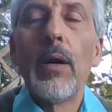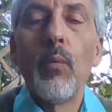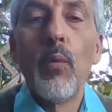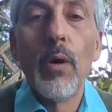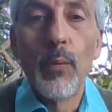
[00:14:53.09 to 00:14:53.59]

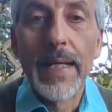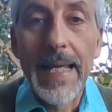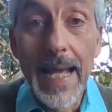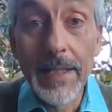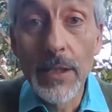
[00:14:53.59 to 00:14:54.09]
what we
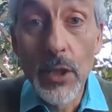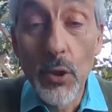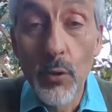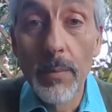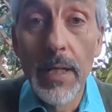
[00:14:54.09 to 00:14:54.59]
can
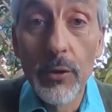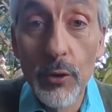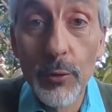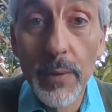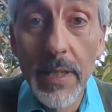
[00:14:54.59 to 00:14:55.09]
know about
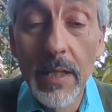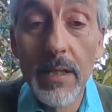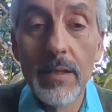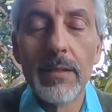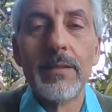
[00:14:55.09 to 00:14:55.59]
who we are,